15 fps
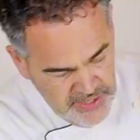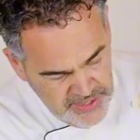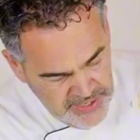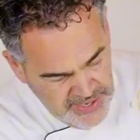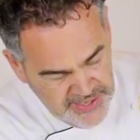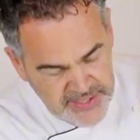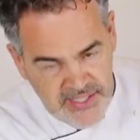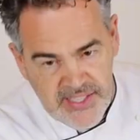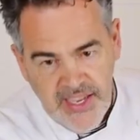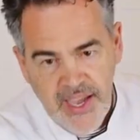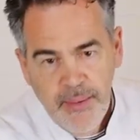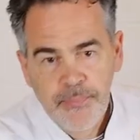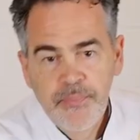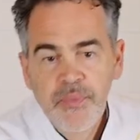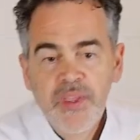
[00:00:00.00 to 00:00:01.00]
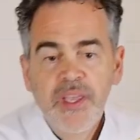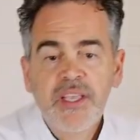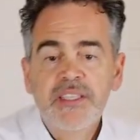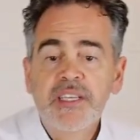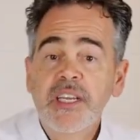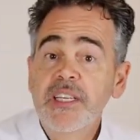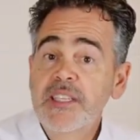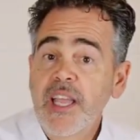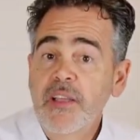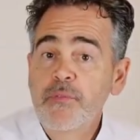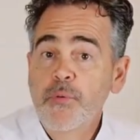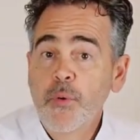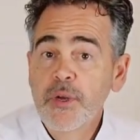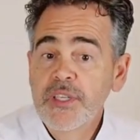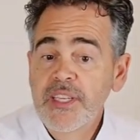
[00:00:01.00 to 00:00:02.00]
The next step is I'm going to take
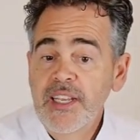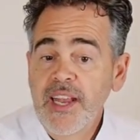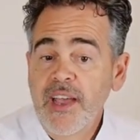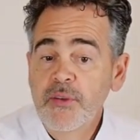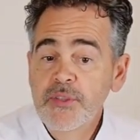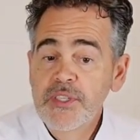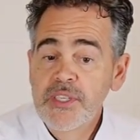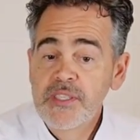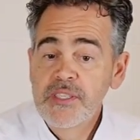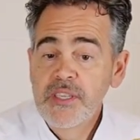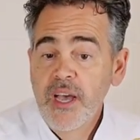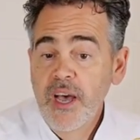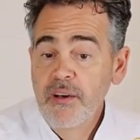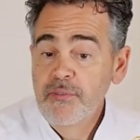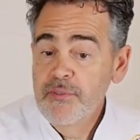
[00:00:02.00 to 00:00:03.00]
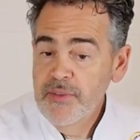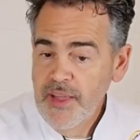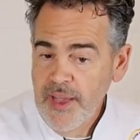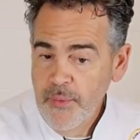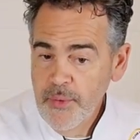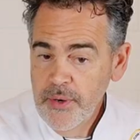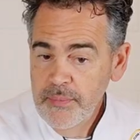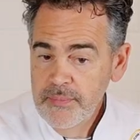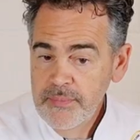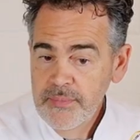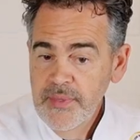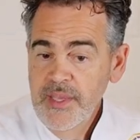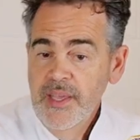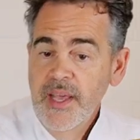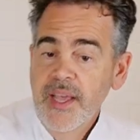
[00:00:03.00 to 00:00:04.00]
14 ounces of flour,
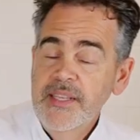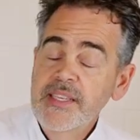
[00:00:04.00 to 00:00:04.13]
a